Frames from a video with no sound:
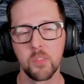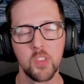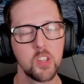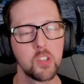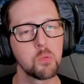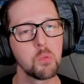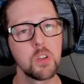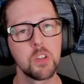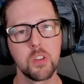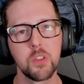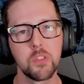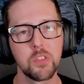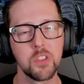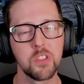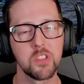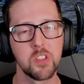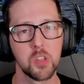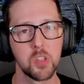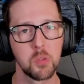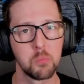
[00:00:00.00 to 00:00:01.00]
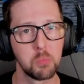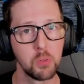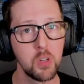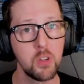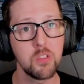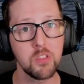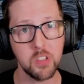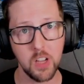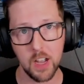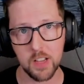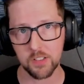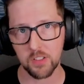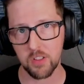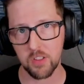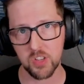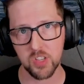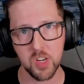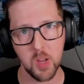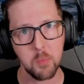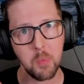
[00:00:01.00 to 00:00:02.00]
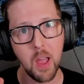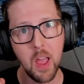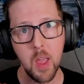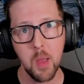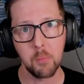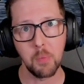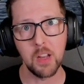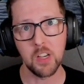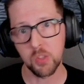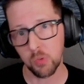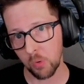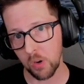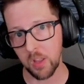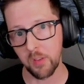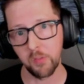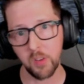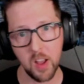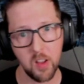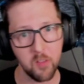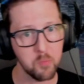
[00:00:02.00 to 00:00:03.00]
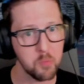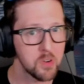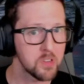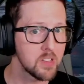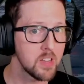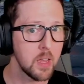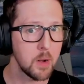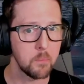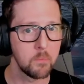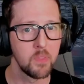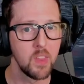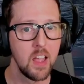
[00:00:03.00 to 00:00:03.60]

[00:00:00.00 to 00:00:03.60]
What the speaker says: This reduces the doubloons cost of the ship by 25%.